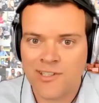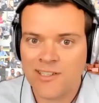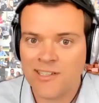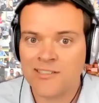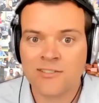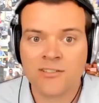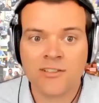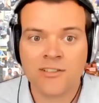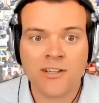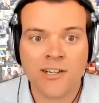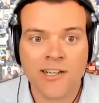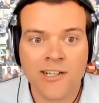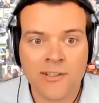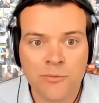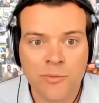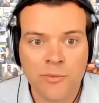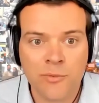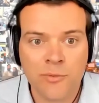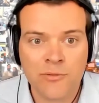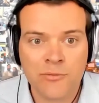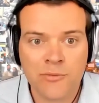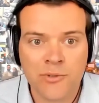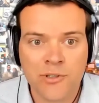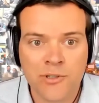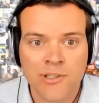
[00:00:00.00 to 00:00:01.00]
It's not how
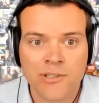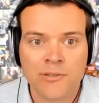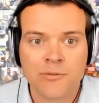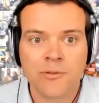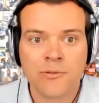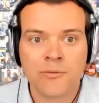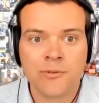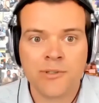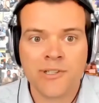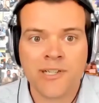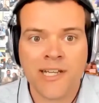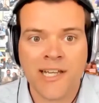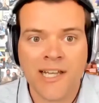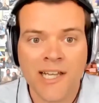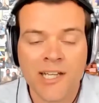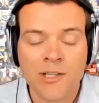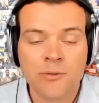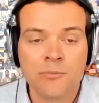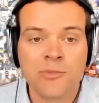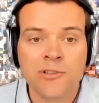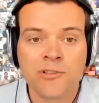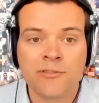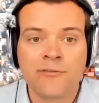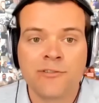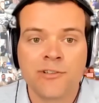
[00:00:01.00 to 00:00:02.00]
we work. We work
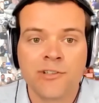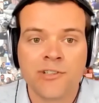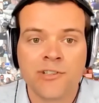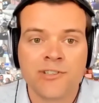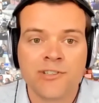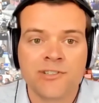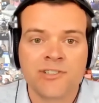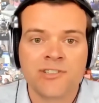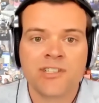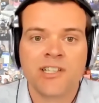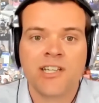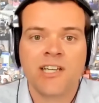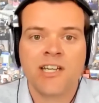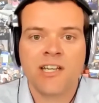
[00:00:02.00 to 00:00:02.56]
handbook first.